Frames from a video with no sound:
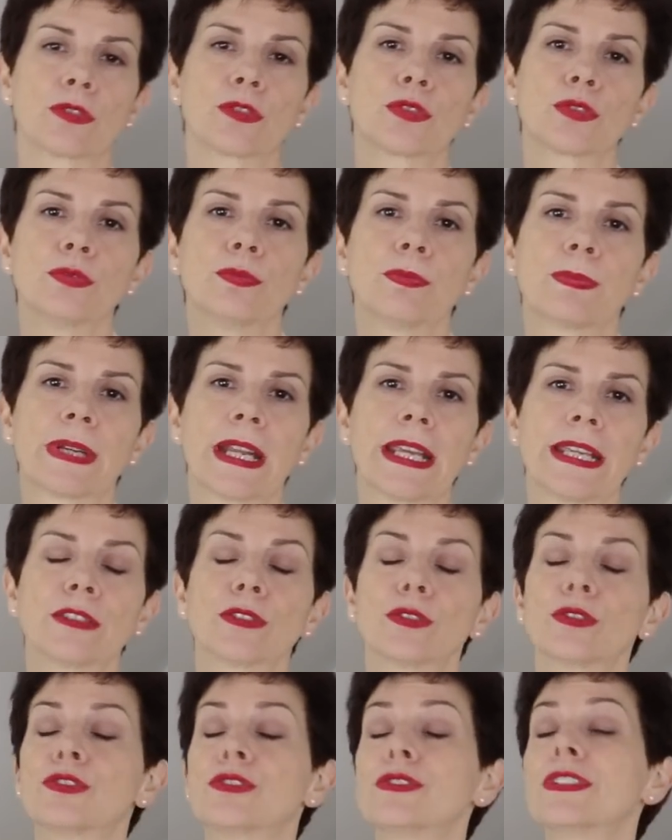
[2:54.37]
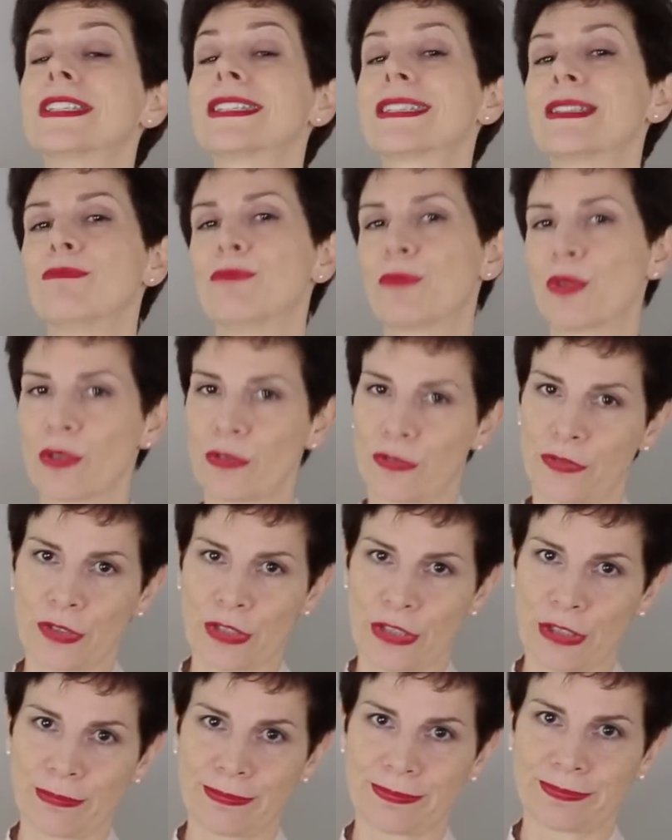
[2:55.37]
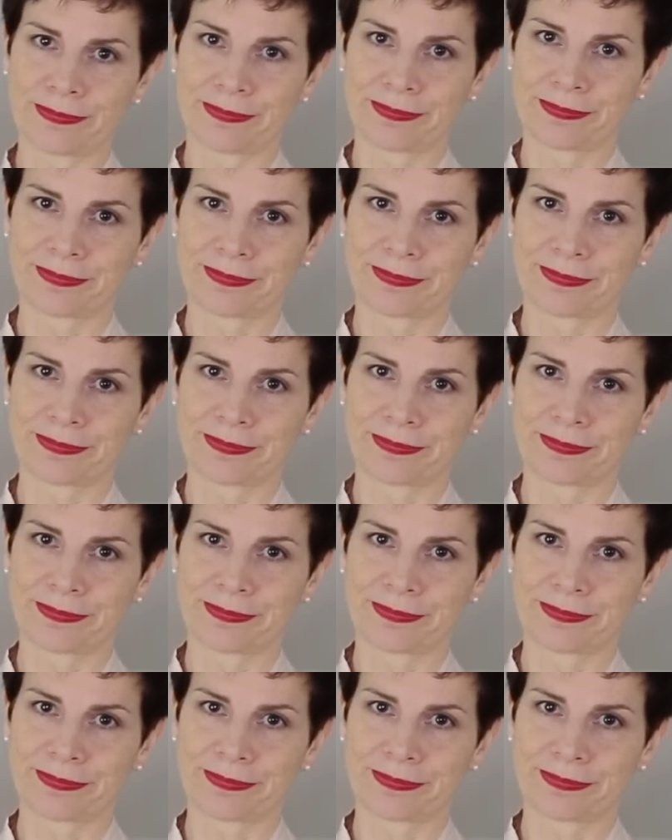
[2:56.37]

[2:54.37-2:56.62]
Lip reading: too plain or too simple for you.